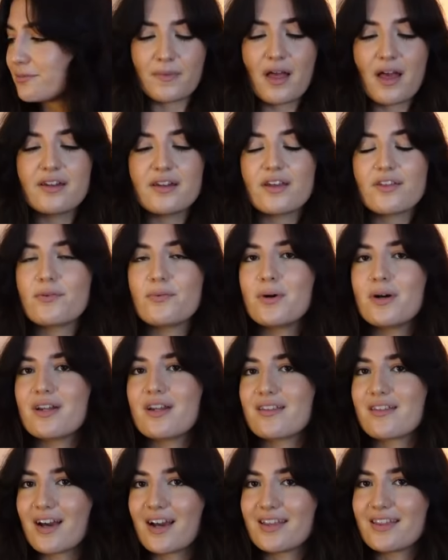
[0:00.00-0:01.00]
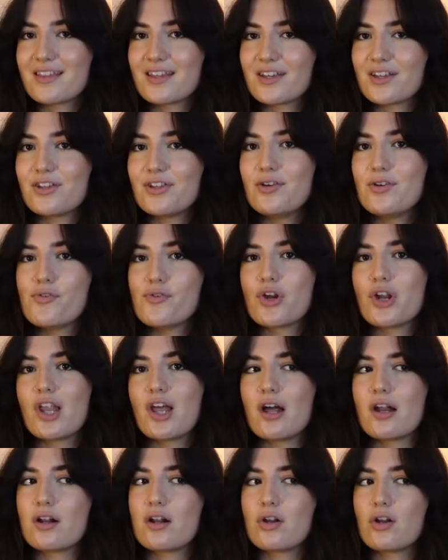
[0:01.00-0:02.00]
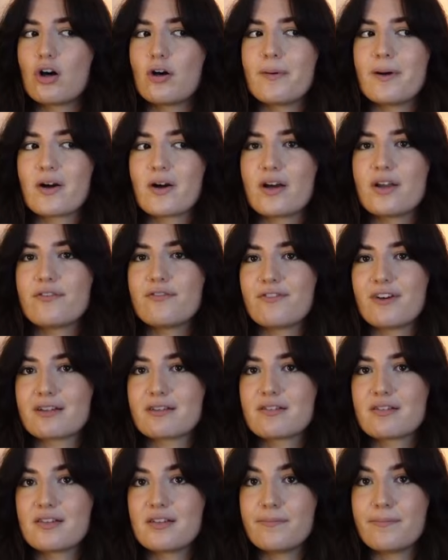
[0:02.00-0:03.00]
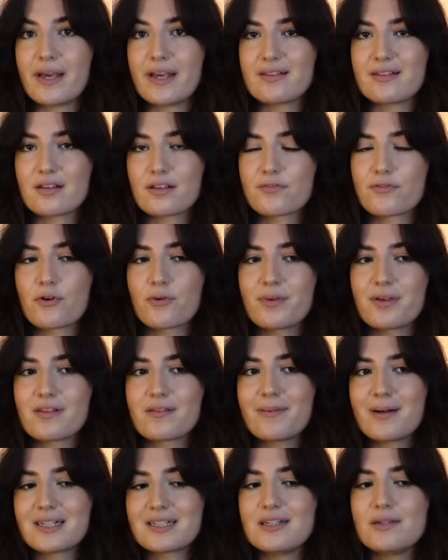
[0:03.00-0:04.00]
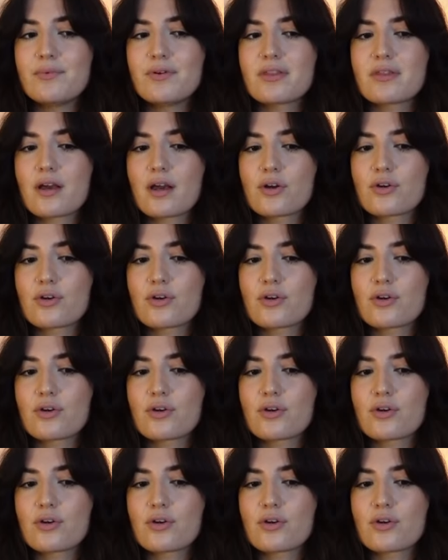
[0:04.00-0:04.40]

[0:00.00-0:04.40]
Another one that I think you learn a lot about kind of fantasy basics from especially with